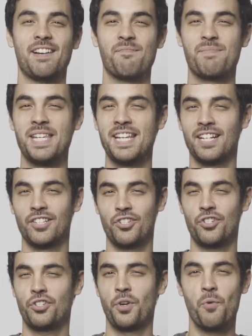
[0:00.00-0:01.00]
being
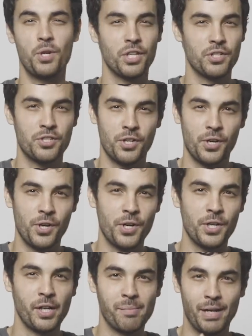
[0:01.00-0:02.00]
so concerned
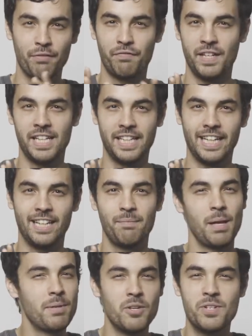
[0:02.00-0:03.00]
about fitting in?
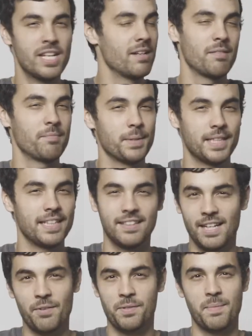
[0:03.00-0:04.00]
Maybe you didn't, but
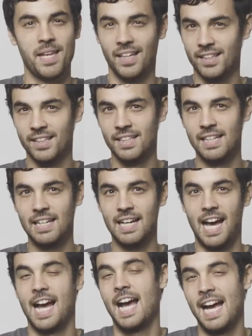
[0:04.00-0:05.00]
that was me.
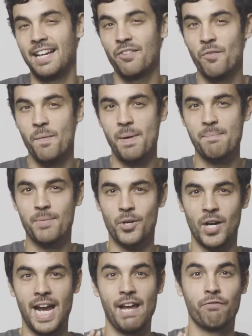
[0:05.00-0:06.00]
I can
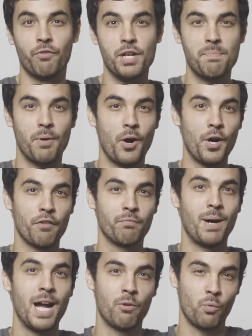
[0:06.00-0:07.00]
remember every part of
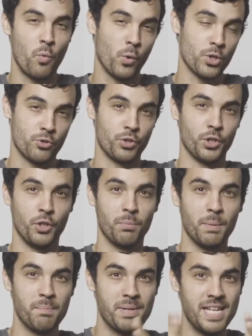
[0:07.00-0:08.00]
my
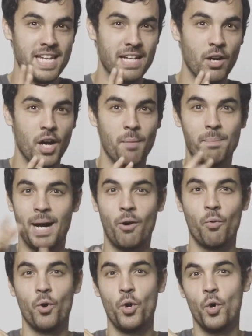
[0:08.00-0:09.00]
wardrobe being
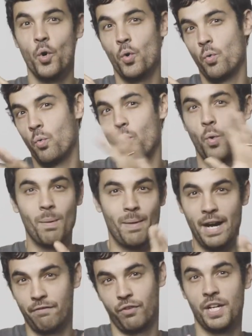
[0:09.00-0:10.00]
about what
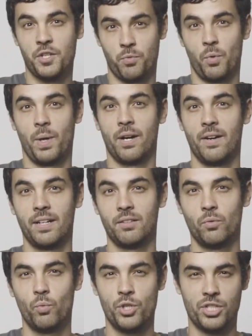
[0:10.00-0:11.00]
my friends were wearing,
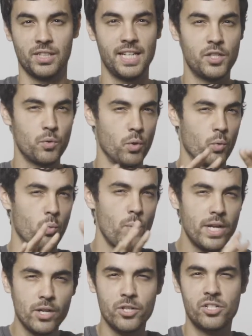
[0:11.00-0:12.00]
which led to a
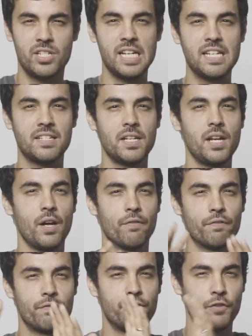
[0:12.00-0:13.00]
weird season of
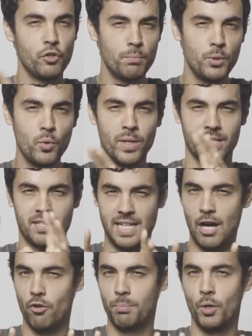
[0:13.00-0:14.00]
FUBU and
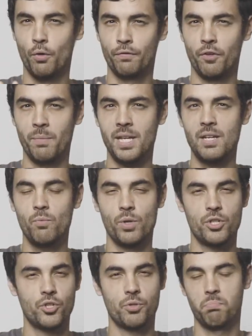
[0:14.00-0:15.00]
South Pole for me,
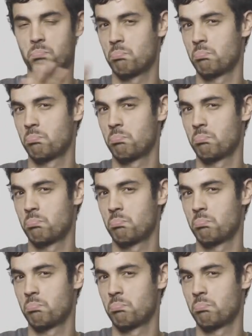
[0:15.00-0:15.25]
which